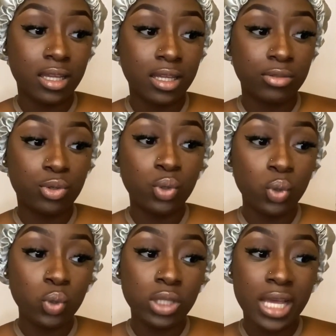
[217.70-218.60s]

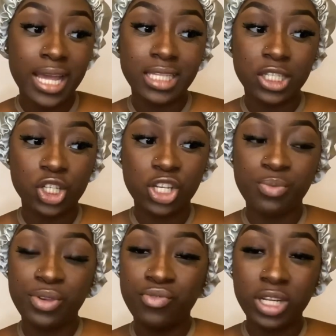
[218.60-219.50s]
cool, the hair texture could
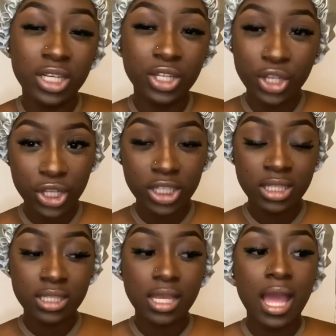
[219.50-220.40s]
be really good
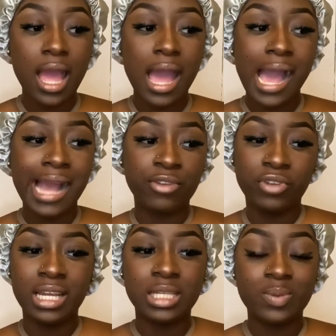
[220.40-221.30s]
and
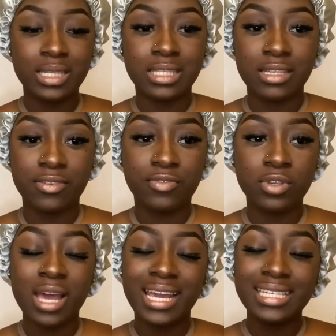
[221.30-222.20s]
really expensive. So
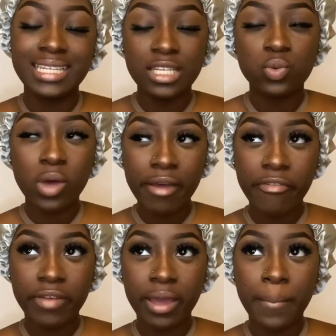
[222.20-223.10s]
I guess it is
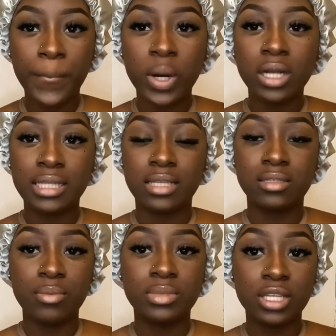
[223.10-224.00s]
worth it, but there's
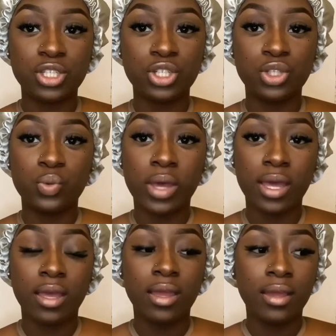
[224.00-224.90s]
some textures
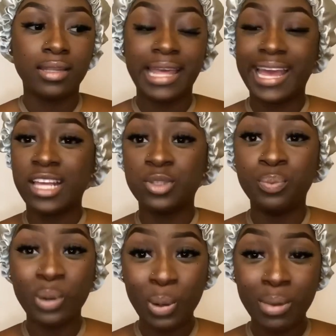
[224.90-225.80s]
where the hair is
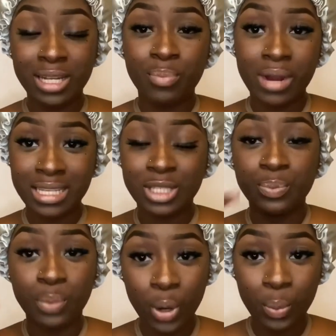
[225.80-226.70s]
bomb and the price is
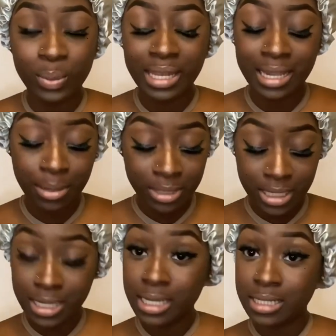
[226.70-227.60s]
bomb. Now, let me tell
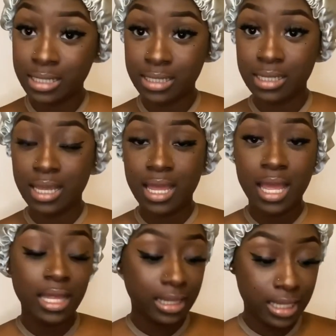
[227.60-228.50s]
you this.
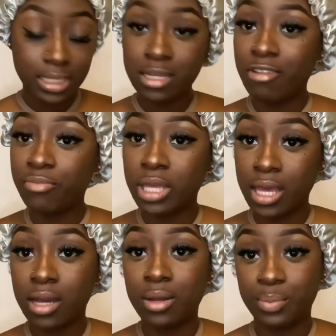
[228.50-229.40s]
This Luvme
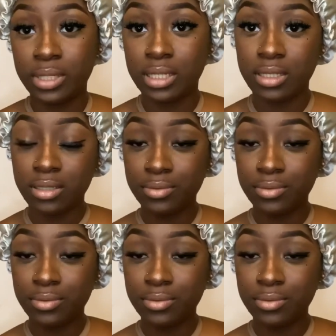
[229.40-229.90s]
hair company,